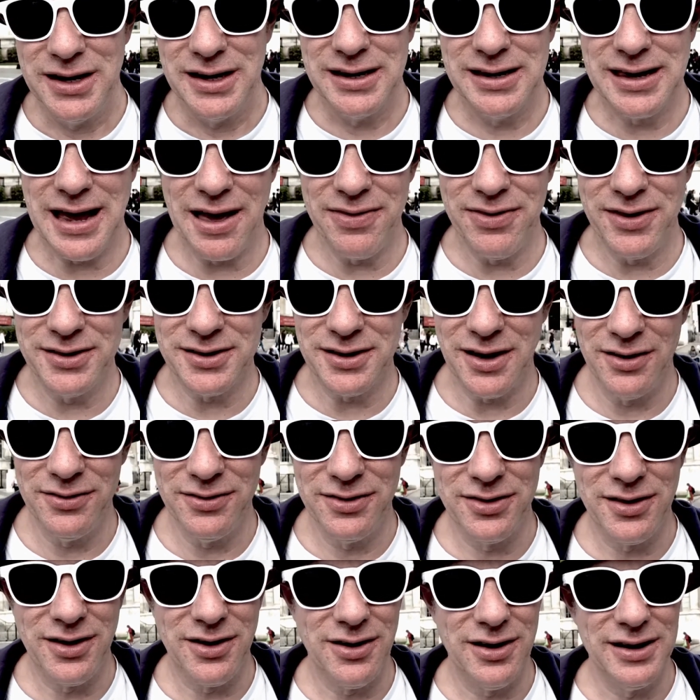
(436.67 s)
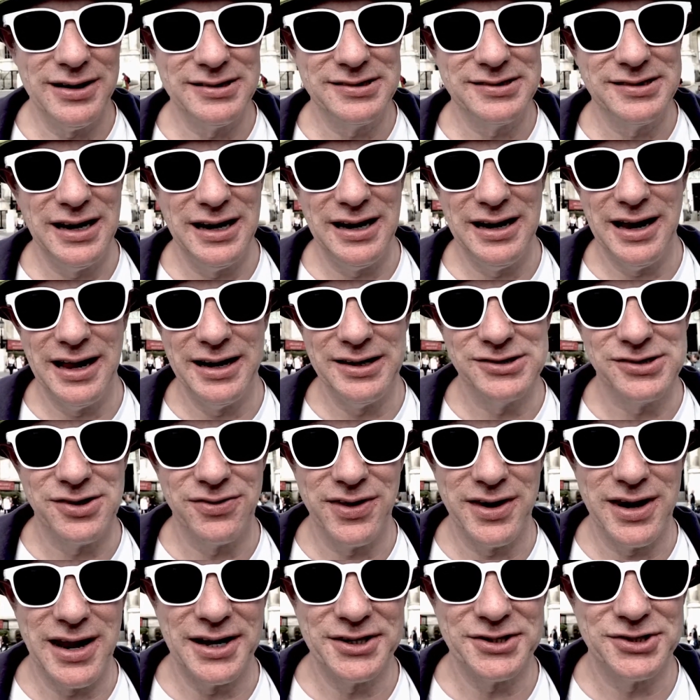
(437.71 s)
gathered under the high ceilings of
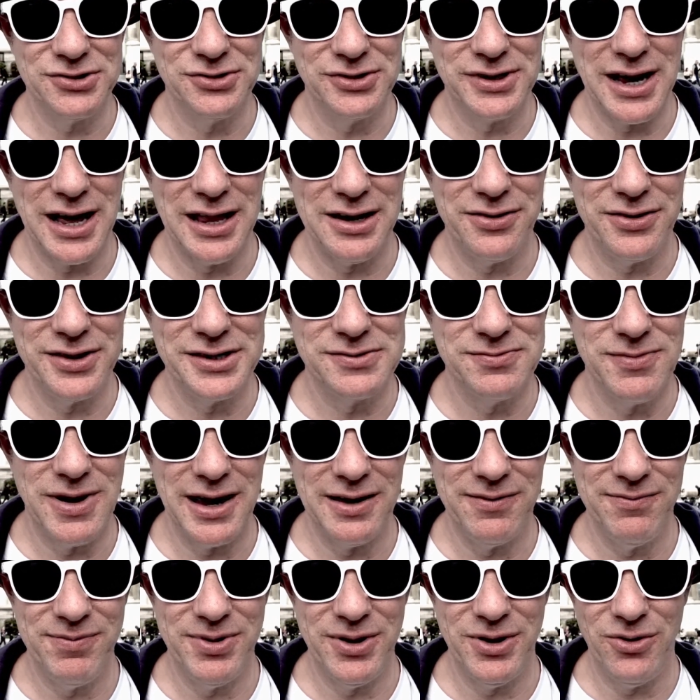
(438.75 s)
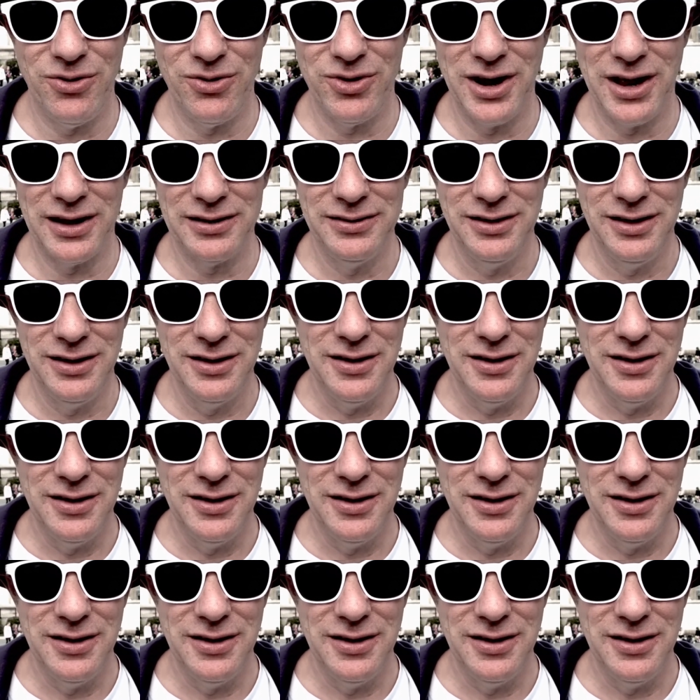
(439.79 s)
the National Gallery's main building.